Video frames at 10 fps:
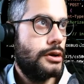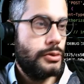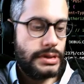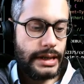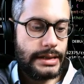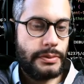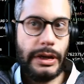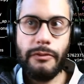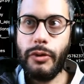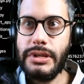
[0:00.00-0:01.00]
gets me.
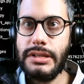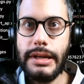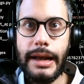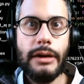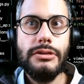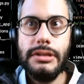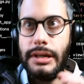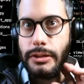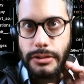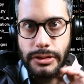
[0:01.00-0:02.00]
I've wasted hours and
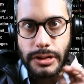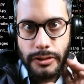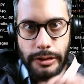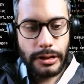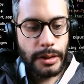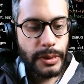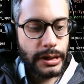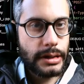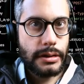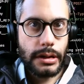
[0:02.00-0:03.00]
hours just trying to debug
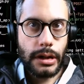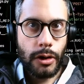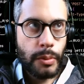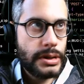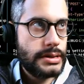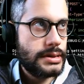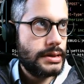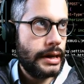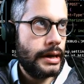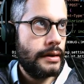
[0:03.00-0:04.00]
commas
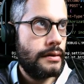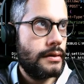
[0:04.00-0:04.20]
and